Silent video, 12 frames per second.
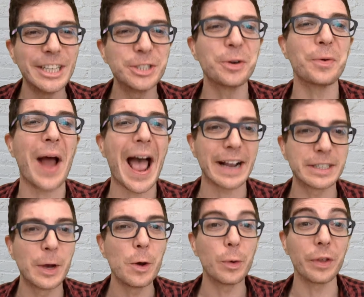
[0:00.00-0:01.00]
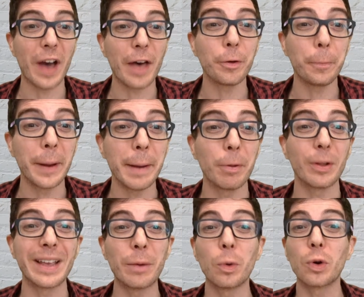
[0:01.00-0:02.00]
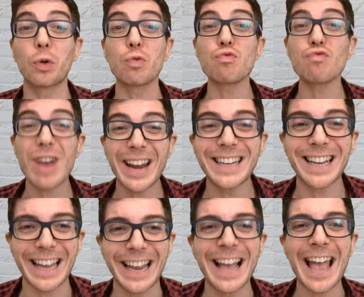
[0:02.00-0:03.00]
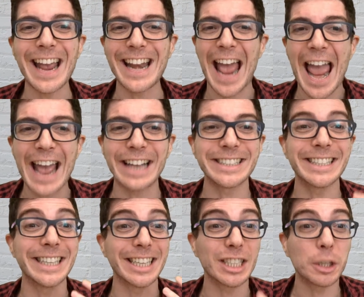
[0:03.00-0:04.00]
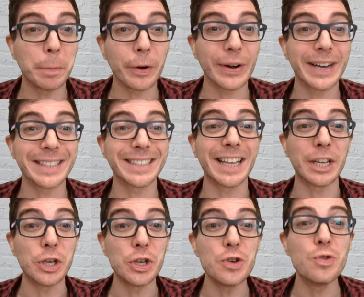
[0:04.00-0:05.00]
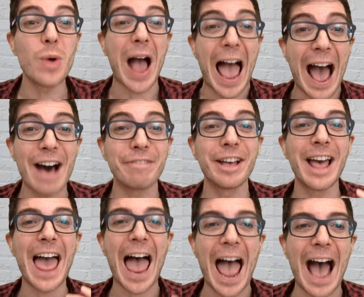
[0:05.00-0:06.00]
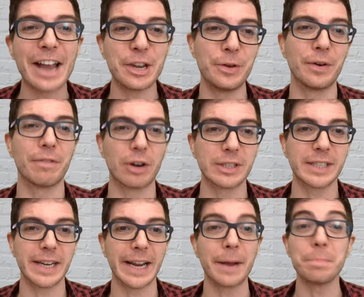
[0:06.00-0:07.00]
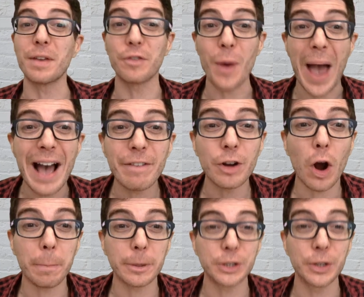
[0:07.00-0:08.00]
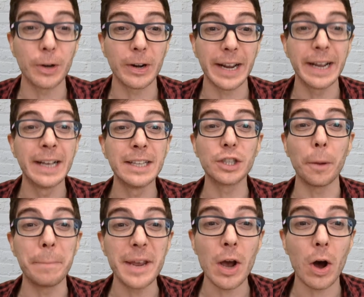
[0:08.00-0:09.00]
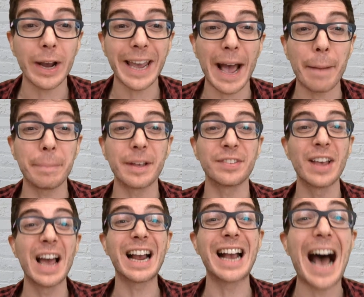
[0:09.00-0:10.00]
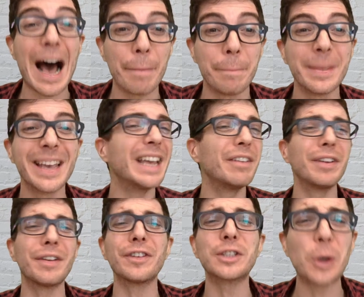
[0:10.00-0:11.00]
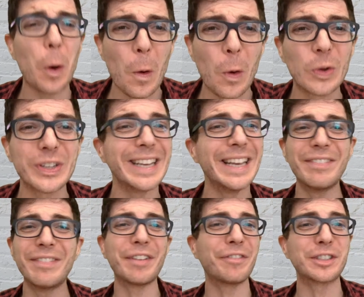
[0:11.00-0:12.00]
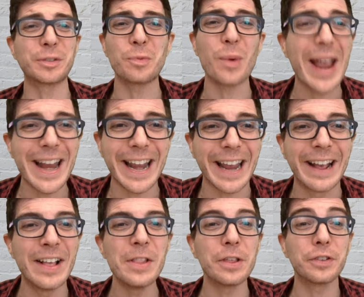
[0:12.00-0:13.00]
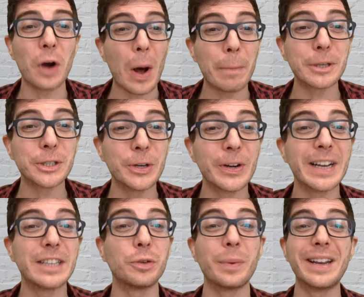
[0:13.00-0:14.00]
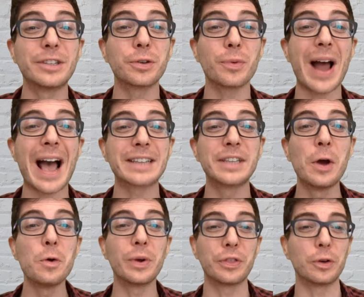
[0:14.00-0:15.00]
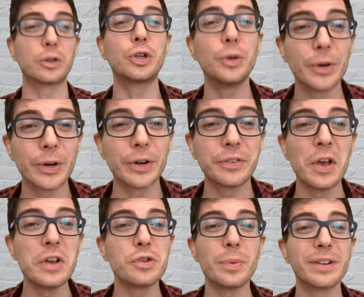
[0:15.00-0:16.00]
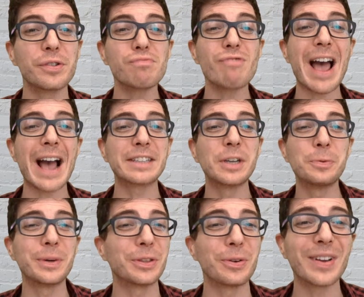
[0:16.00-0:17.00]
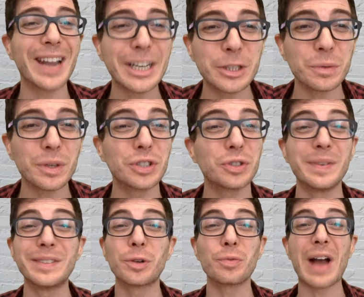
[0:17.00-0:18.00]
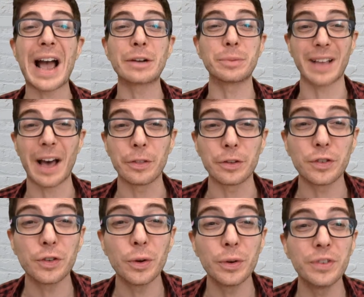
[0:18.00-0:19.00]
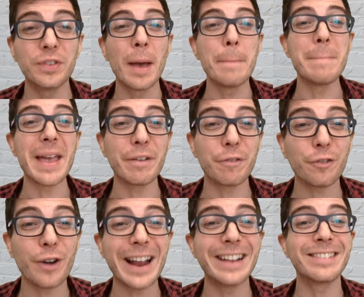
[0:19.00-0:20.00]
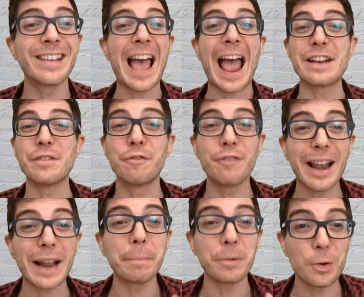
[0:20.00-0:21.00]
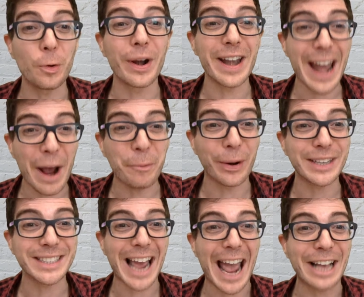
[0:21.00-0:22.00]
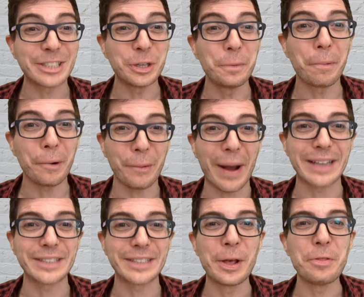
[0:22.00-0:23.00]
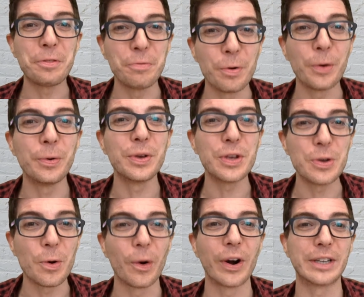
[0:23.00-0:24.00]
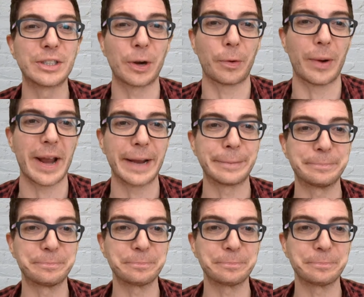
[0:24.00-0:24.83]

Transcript: interact with other people. It will greatly enhance the experience that you have at university. If you have an opportunity to be on campus, come, even if it's cold, even if it's raining. There's an opportunity to interact with your tutors, to interact with your lecturers, to interact with other students, make friends, and develop your networks as you progress through your degree